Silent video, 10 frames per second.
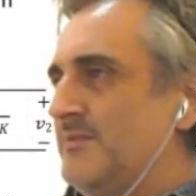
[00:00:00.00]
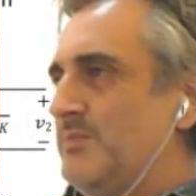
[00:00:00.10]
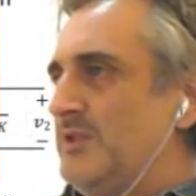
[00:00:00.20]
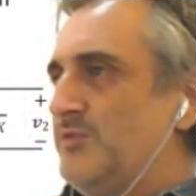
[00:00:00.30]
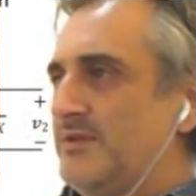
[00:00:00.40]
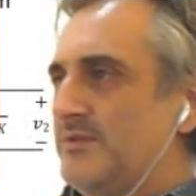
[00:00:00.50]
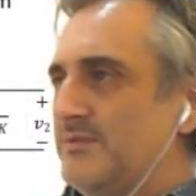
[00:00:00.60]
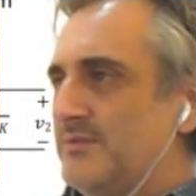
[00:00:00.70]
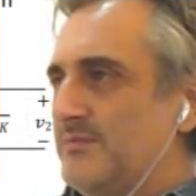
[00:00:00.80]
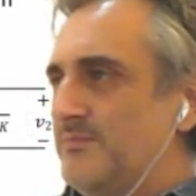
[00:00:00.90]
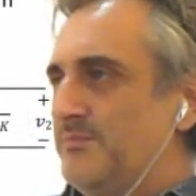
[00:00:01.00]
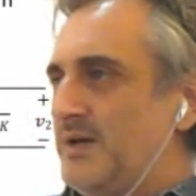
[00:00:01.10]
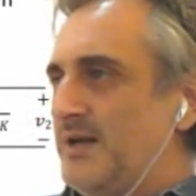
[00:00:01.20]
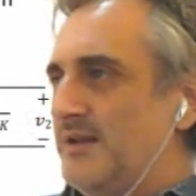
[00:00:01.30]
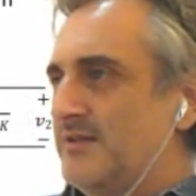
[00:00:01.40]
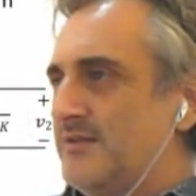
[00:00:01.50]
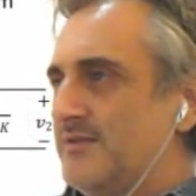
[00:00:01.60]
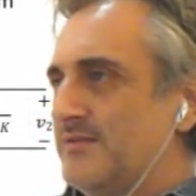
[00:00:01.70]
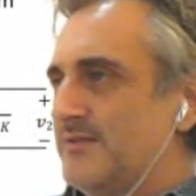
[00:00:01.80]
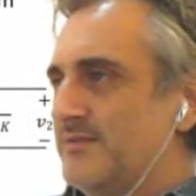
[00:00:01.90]
between bulk
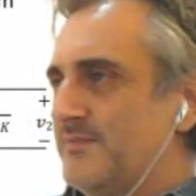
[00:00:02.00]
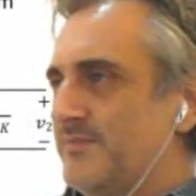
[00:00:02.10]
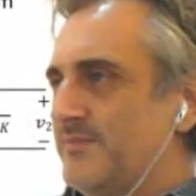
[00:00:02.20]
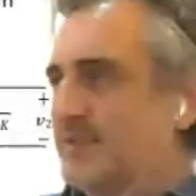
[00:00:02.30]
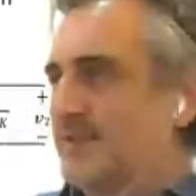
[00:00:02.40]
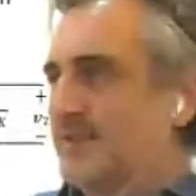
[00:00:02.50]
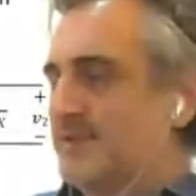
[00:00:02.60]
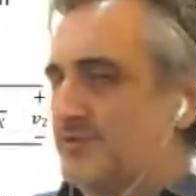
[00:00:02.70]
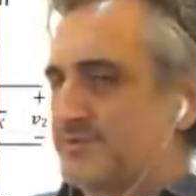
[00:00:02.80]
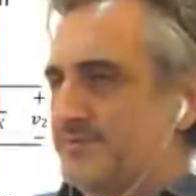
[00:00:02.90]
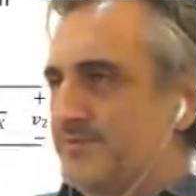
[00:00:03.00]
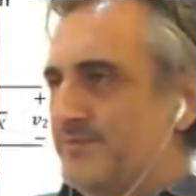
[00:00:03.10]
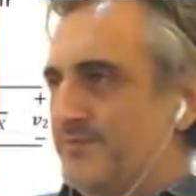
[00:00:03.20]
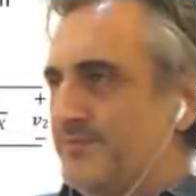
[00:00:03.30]
and source.